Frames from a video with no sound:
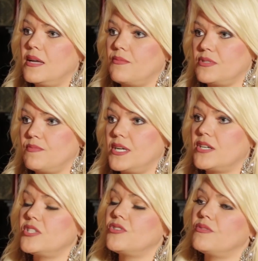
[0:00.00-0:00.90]
and was
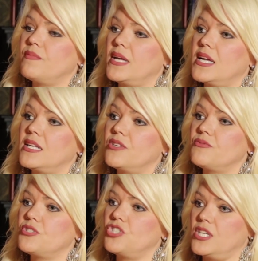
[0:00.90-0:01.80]
married to a man who
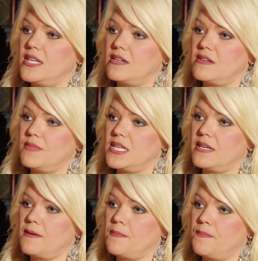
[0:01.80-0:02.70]
was cheating on me.